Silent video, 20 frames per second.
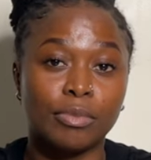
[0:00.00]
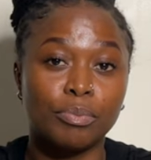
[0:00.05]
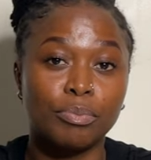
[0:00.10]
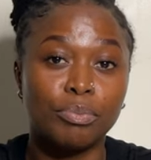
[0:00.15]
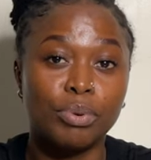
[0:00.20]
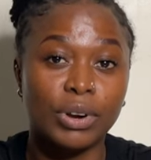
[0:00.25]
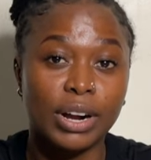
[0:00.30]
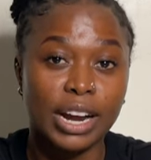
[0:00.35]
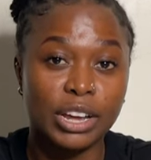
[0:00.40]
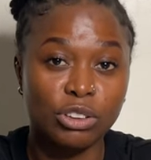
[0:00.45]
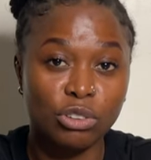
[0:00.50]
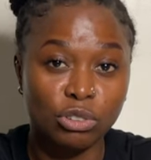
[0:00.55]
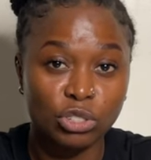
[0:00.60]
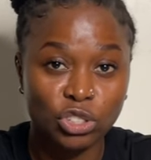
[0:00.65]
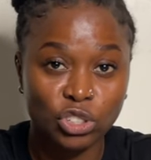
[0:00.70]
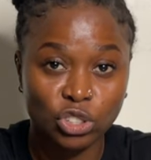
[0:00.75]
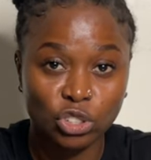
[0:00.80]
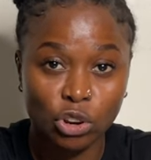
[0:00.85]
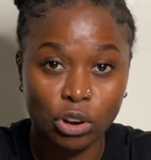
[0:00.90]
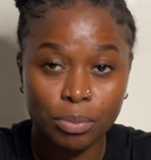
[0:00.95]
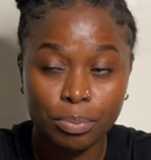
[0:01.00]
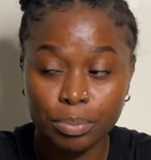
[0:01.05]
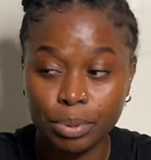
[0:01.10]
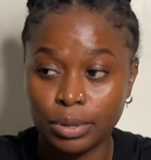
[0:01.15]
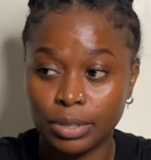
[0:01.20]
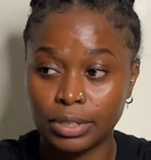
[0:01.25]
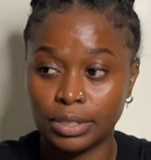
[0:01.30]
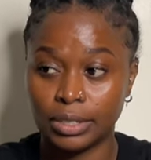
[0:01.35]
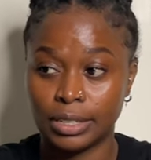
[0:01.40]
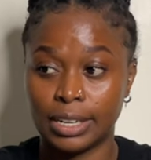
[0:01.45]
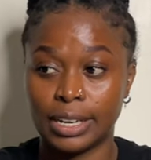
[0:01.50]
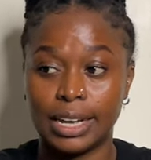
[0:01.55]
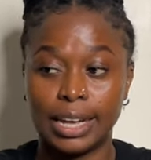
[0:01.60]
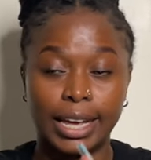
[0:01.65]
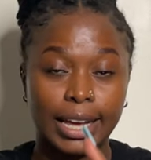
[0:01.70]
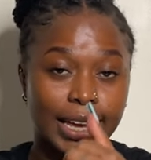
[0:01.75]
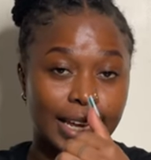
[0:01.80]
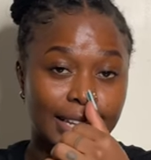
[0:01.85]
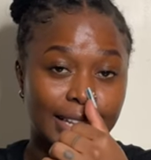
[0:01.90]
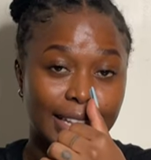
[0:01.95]
Brio's shop.
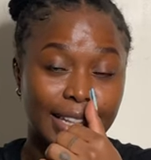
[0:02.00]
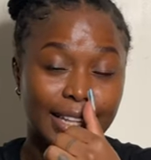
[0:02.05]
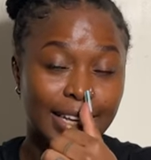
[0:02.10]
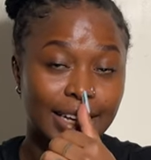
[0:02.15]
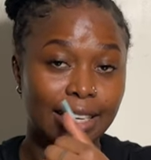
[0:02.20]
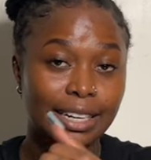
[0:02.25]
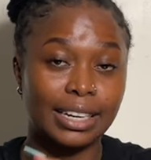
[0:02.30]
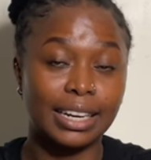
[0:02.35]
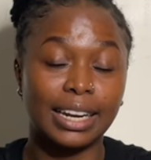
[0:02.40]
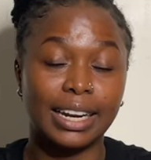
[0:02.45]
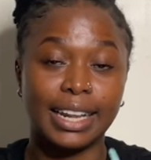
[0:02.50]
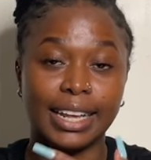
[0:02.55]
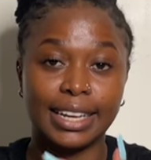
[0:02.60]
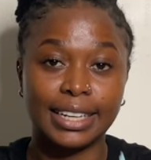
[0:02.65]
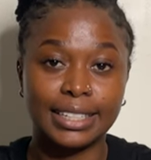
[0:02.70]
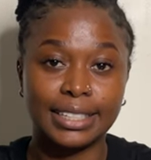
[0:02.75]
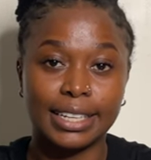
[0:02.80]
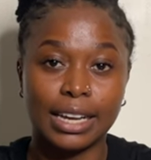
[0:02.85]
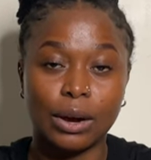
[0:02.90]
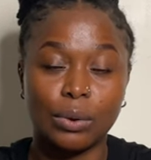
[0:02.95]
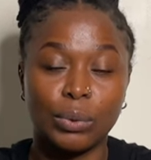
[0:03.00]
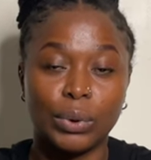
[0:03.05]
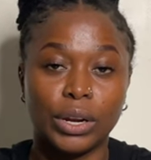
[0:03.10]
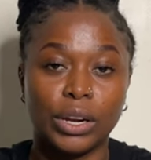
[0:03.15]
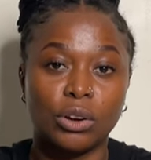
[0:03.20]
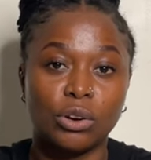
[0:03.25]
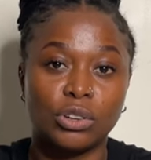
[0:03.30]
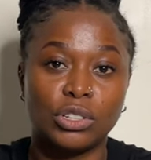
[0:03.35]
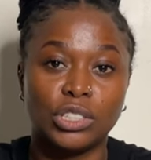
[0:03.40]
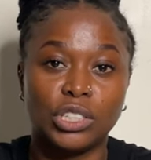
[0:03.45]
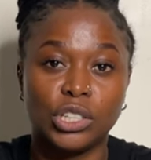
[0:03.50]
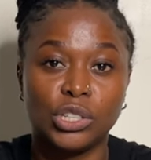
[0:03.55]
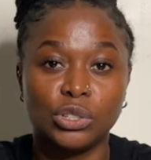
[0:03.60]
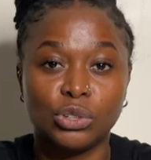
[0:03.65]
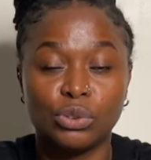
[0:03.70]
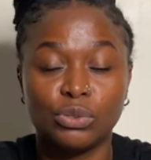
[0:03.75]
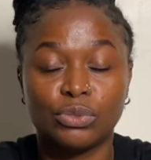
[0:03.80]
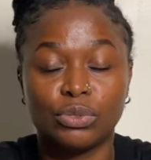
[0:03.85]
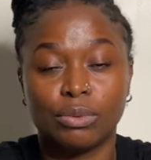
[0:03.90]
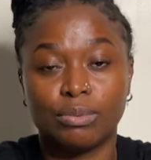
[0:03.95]
And then later, we'll
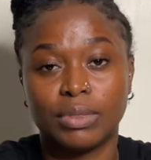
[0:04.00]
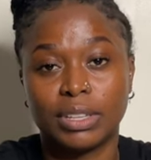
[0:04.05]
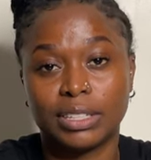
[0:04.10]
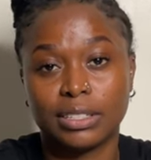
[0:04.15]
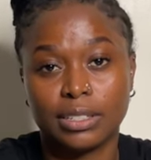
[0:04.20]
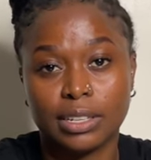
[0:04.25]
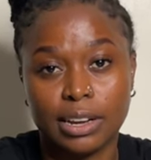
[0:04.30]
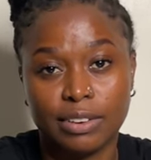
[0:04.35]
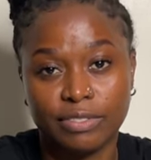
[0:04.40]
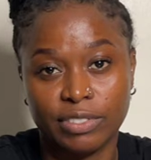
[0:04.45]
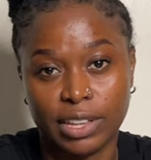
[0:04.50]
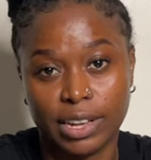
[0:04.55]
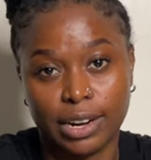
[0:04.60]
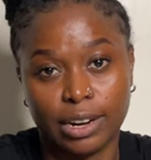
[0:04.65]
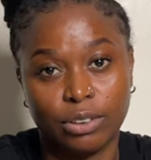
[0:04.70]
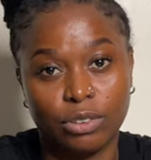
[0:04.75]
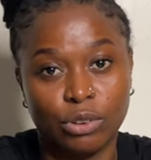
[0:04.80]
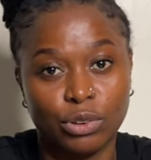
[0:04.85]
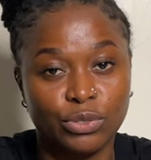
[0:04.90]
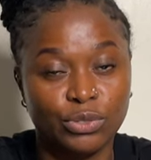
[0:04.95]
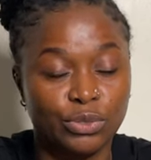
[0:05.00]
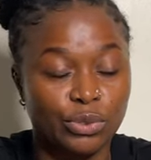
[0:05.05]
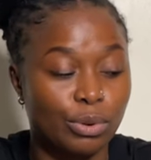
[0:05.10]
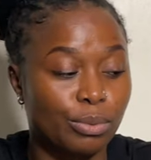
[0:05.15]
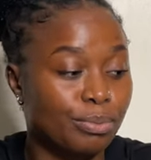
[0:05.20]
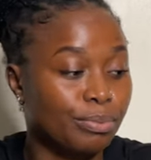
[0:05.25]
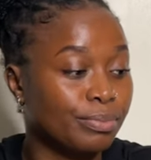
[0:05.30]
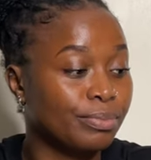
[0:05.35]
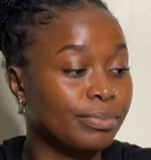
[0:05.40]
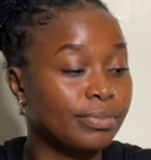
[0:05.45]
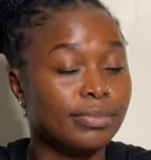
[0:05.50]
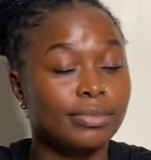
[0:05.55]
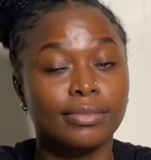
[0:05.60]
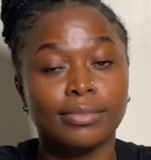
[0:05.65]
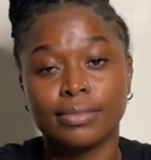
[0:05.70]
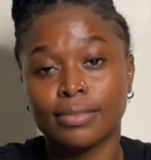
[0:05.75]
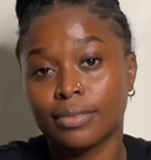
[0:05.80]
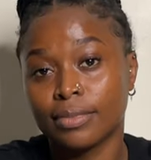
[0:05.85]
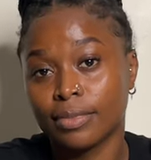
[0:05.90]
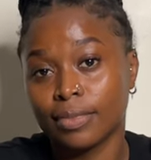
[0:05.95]
continue from the stuff that I got from
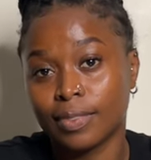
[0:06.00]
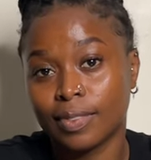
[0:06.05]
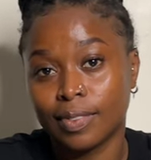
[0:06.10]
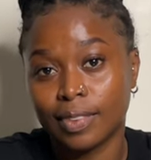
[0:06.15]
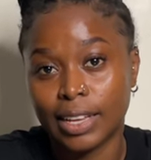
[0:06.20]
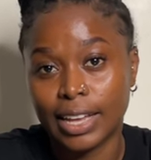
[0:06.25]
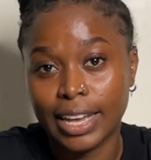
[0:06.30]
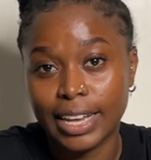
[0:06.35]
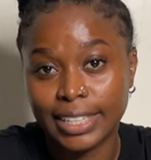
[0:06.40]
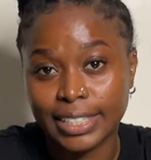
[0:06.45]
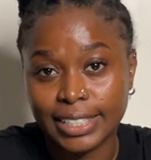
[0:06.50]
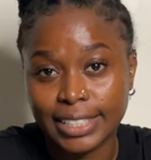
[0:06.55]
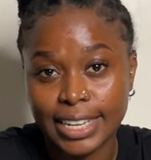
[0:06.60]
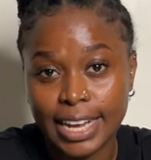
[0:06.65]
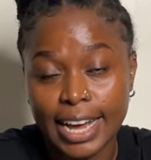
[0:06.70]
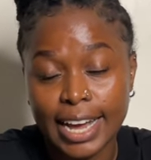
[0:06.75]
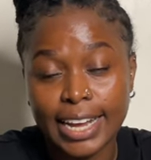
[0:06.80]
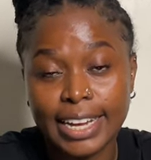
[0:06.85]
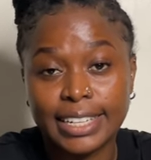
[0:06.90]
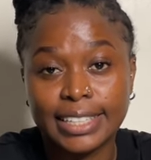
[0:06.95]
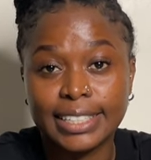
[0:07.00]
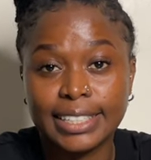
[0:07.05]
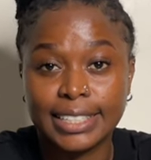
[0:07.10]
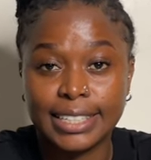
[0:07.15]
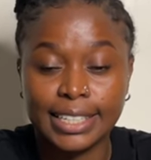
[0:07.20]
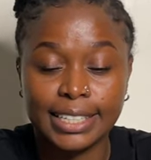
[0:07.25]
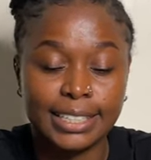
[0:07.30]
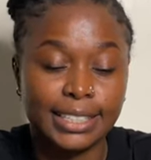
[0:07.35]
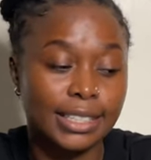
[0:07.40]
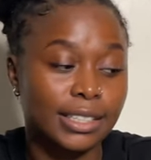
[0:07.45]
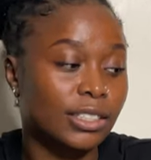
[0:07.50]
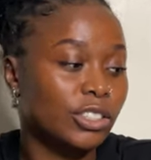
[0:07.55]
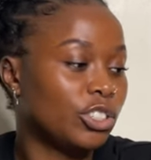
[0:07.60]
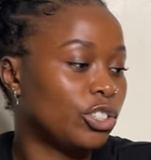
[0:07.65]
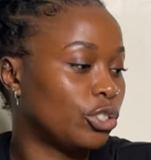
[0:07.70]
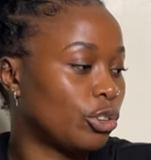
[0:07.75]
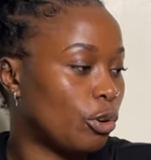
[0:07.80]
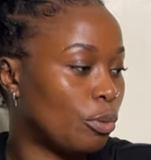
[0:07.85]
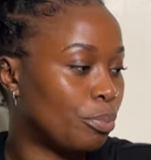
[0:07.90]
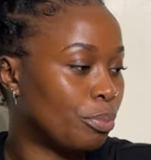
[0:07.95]
Ester and Stacy's
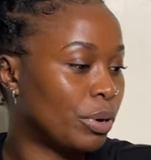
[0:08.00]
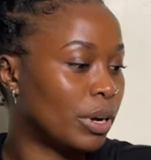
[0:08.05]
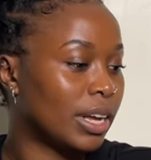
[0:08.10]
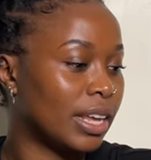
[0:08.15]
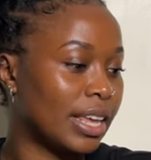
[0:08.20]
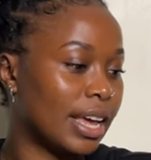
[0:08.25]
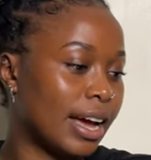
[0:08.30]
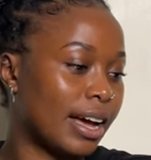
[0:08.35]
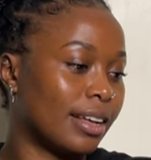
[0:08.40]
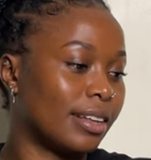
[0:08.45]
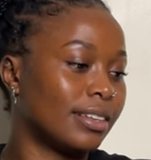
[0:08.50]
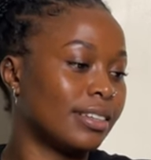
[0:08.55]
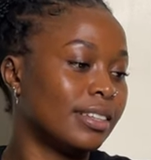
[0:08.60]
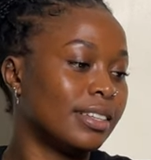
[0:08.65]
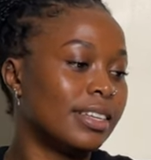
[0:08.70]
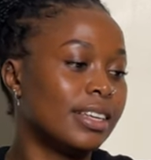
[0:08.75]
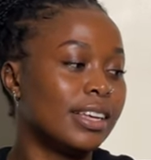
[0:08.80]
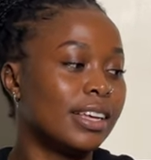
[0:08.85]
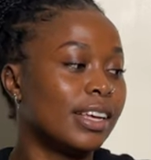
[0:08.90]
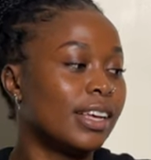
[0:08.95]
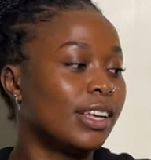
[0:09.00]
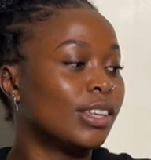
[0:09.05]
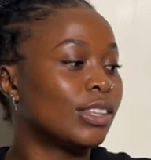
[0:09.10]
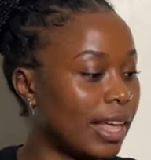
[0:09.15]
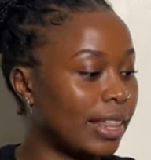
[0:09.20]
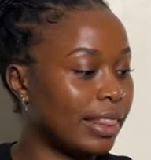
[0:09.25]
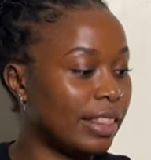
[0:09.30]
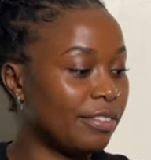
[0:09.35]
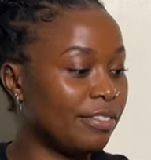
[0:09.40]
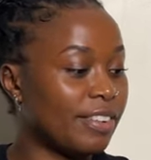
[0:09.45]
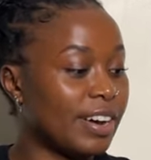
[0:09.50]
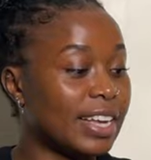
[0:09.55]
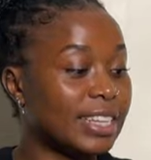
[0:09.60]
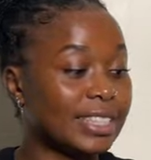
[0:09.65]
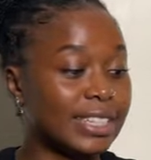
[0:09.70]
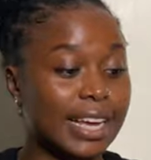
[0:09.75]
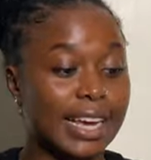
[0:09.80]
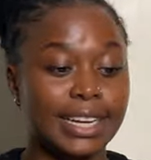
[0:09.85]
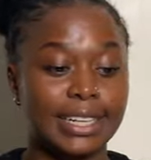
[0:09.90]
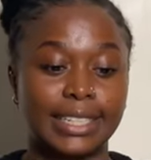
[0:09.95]
shop. Yeah. The first
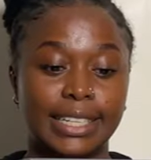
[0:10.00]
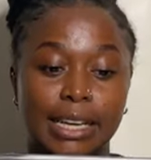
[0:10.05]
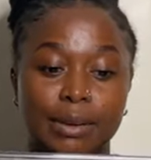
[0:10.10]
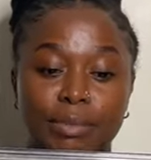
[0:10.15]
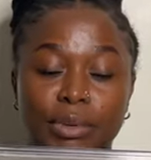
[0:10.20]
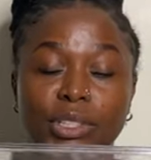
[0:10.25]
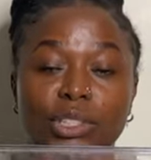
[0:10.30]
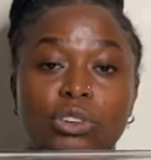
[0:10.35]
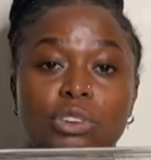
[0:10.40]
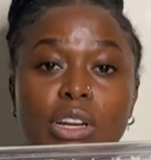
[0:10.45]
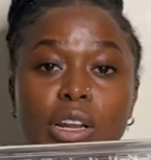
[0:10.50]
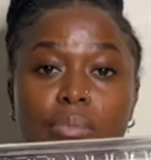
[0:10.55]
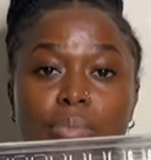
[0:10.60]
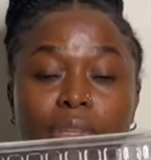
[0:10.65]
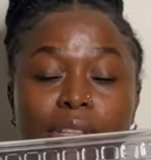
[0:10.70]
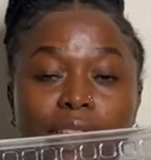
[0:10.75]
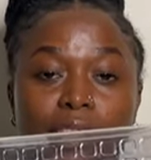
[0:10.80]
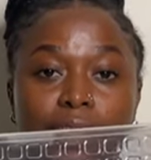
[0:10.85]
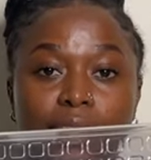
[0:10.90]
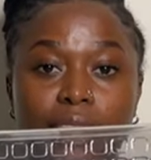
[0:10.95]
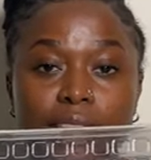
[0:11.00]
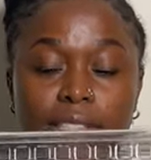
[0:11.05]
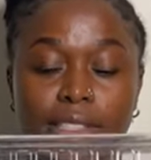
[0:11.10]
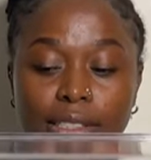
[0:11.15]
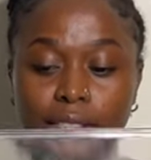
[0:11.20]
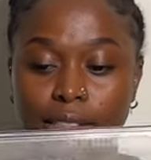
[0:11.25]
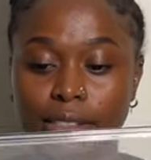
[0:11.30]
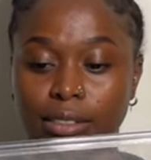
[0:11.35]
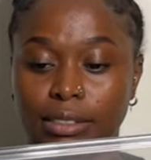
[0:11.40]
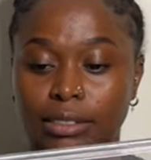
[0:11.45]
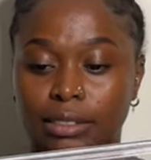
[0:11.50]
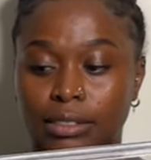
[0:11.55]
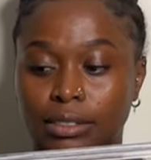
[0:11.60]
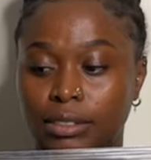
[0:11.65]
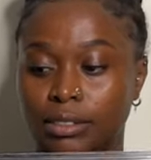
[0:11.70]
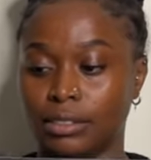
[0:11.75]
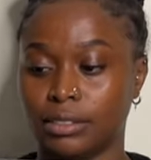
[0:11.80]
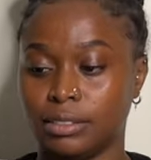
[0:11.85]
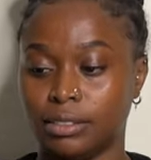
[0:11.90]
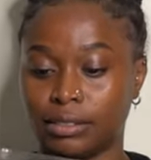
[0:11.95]
item is gonna be this.
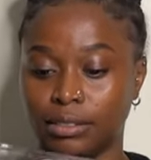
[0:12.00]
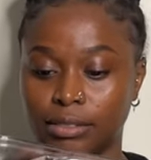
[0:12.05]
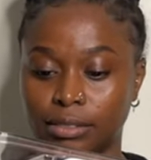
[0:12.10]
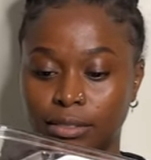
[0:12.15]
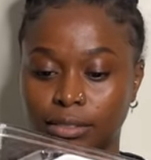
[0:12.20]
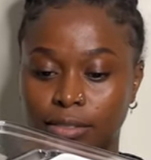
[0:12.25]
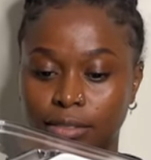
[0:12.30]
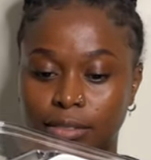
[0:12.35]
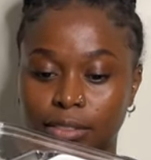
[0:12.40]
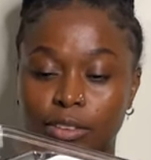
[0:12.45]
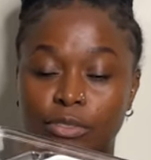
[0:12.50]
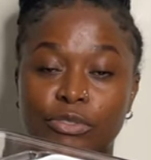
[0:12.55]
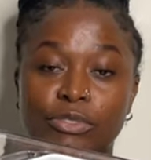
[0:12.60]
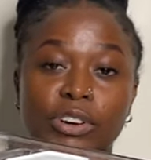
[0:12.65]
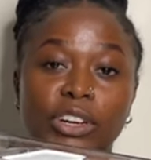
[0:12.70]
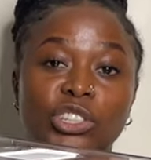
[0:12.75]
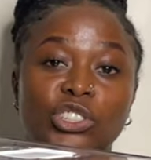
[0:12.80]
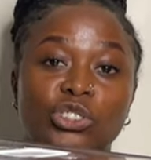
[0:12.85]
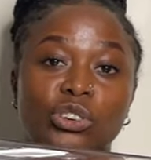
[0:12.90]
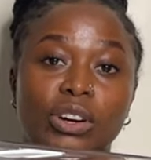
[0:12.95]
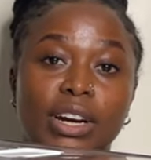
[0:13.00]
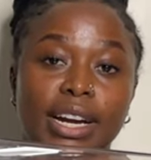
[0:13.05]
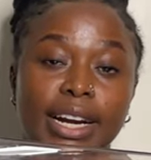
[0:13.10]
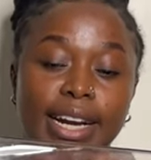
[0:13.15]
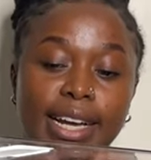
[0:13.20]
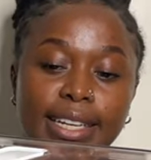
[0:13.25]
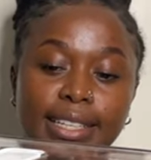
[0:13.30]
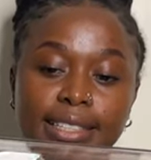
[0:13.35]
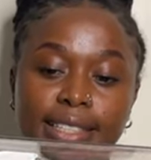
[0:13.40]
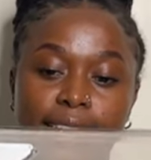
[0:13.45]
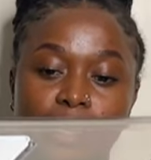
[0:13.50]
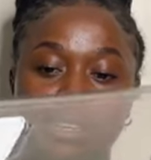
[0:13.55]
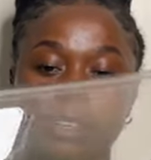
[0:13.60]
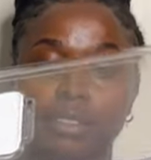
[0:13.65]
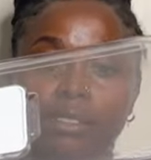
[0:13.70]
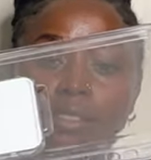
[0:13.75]
Fridge organizer.